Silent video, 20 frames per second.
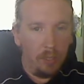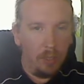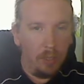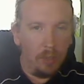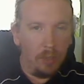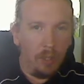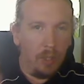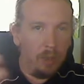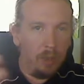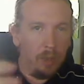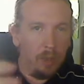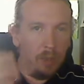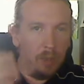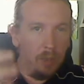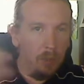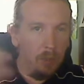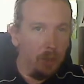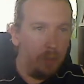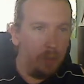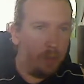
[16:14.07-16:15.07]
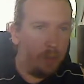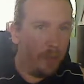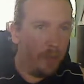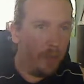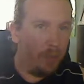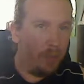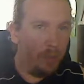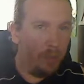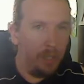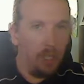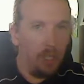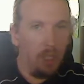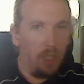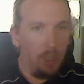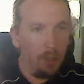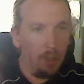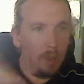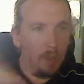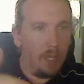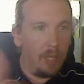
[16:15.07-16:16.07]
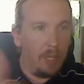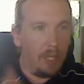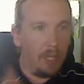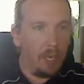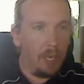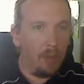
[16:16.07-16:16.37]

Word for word: So if I was a little bit farther in either way,